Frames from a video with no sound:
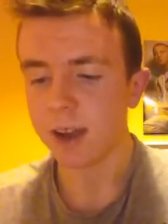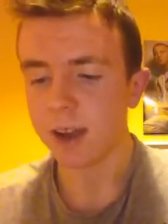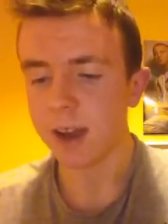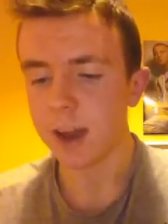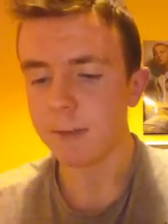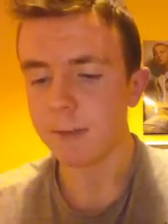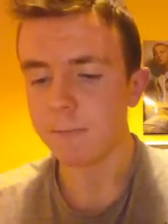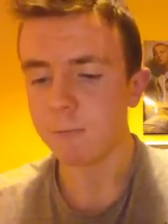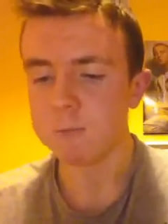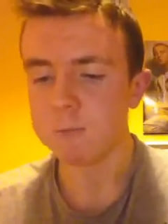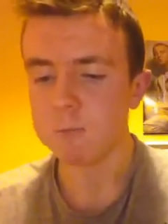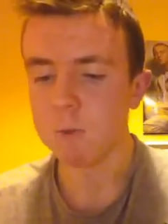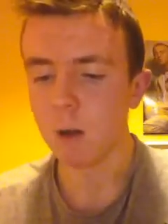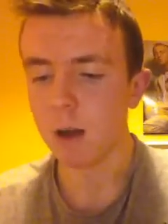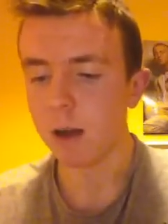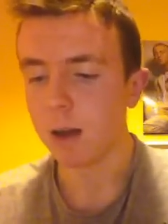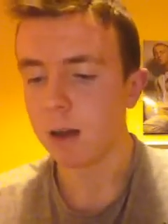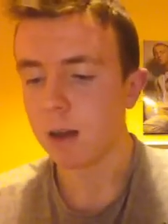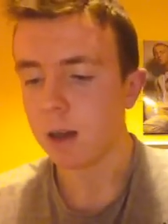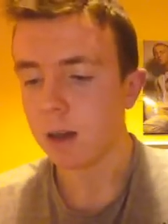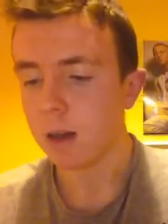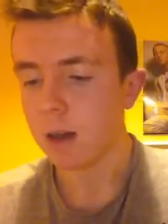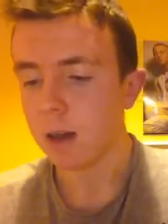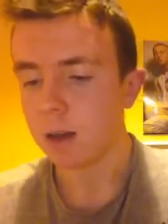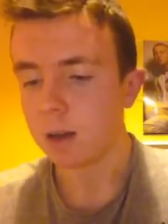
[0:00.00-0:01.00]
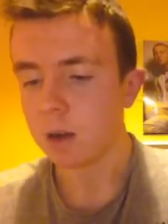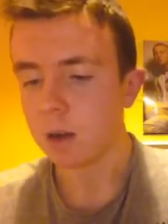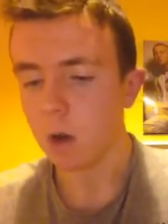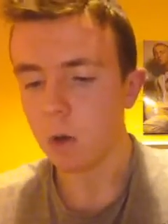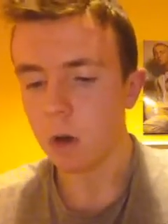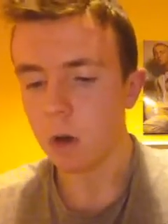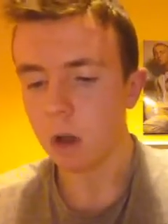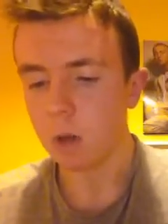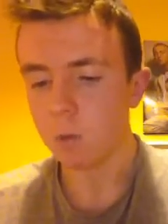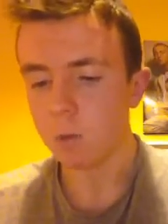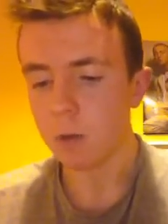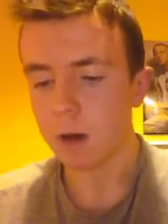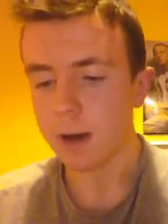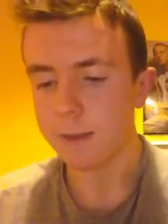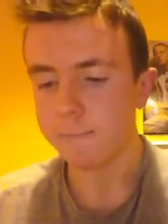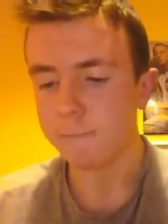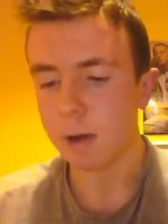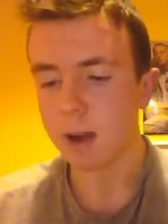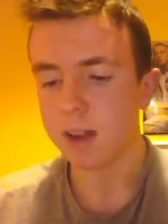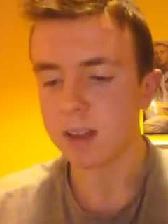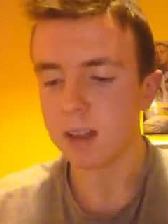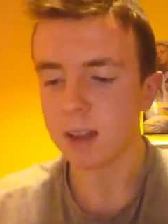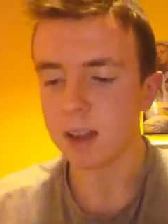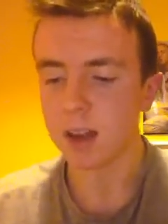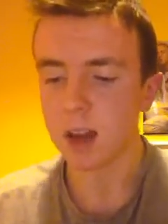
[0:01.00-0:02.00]
kept going right
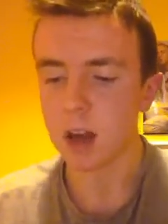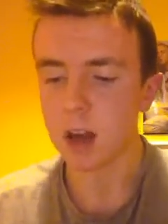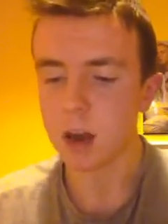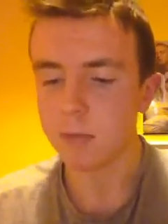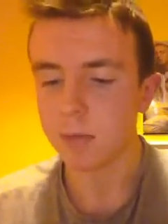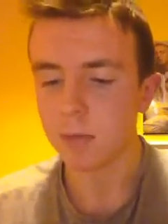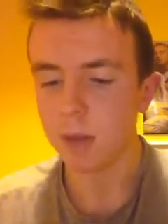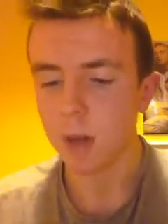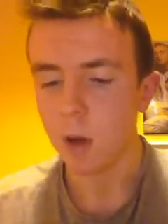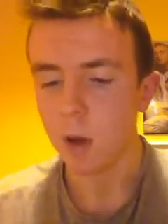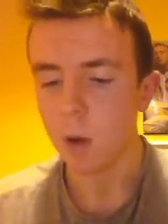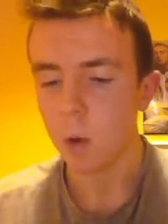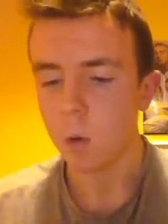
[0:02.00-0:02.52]
past the cops.